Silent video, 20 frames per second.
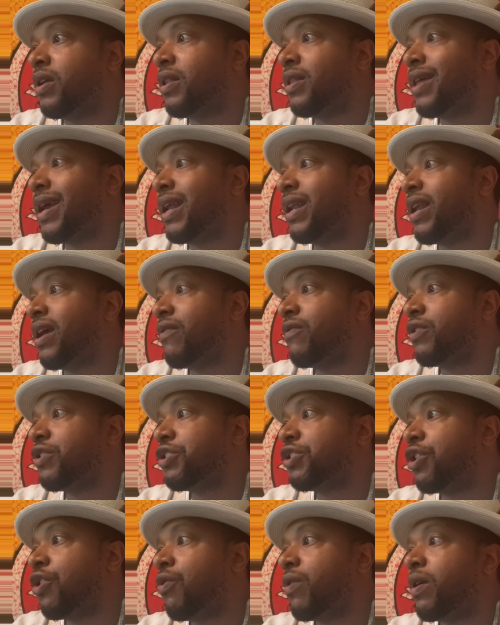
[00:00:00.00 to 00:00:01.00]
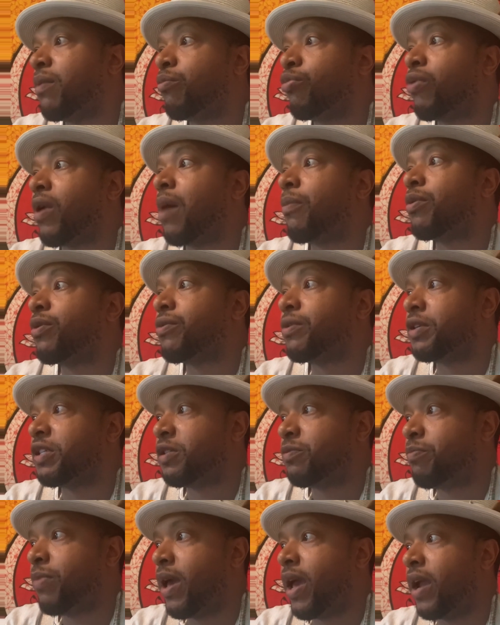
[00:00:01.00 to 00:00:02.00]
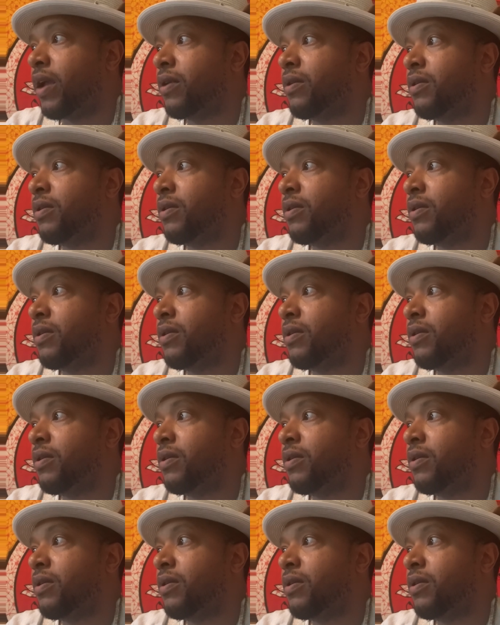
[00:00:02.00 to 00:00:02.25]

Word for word: They never showed him proper respect.